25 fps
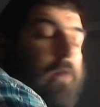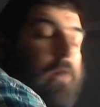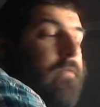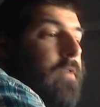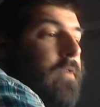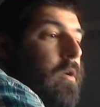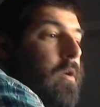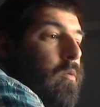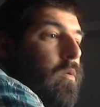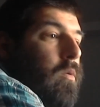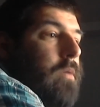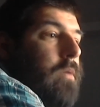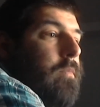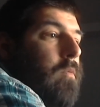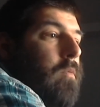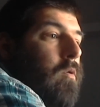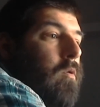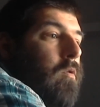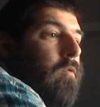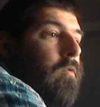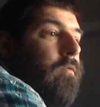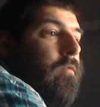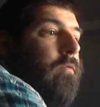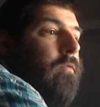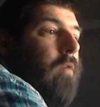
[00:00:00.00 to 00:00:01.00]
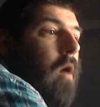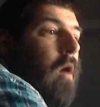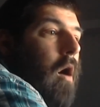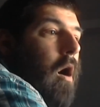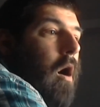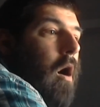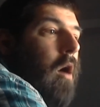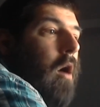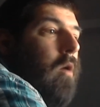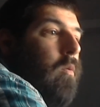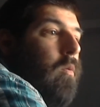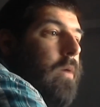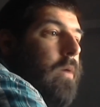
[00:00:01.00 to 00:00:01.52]
If you remove
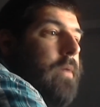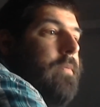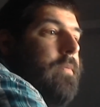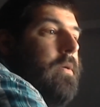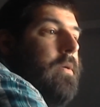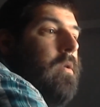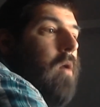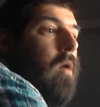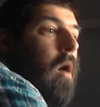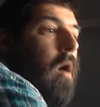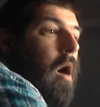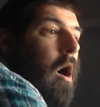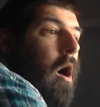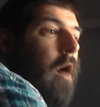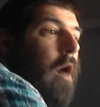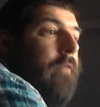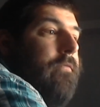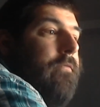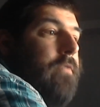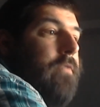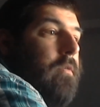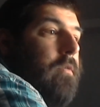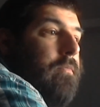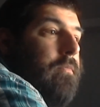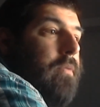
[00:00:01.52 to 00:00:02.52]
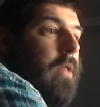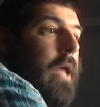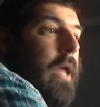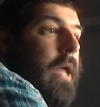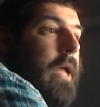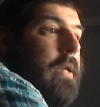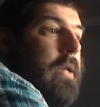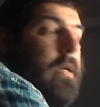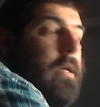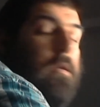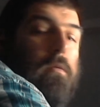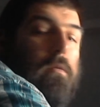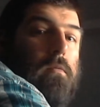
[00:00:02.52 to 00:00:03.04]
all women off the
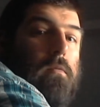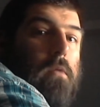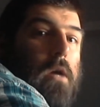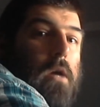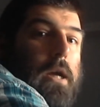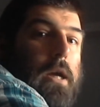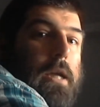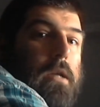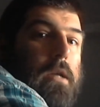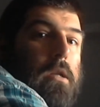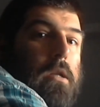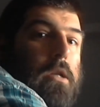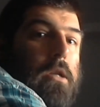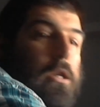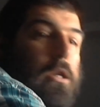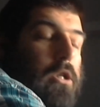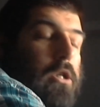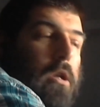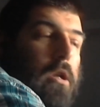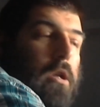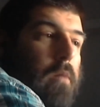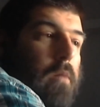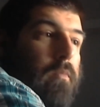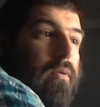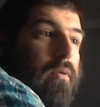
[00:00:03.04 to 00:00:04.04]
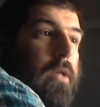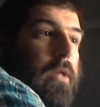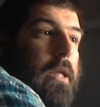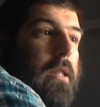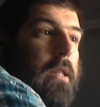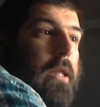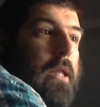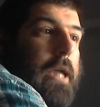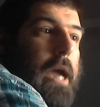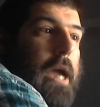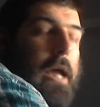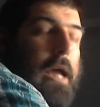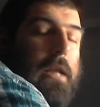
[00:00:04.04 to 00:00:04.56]
planet, right, just
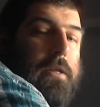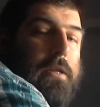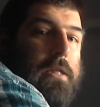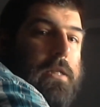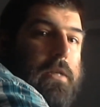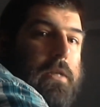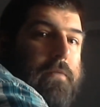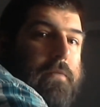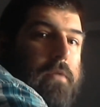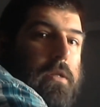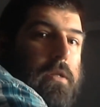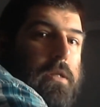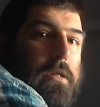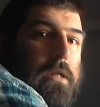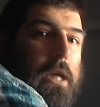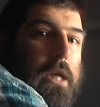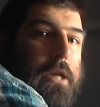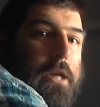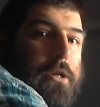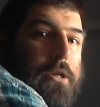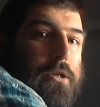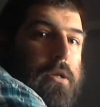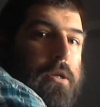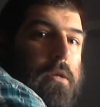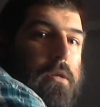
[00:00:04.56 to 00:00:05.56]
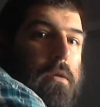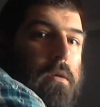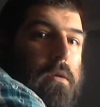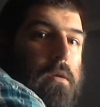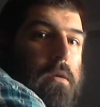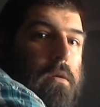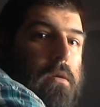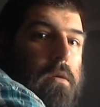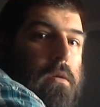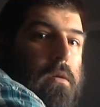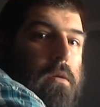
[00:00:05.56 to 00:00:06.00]
completely out of civilization,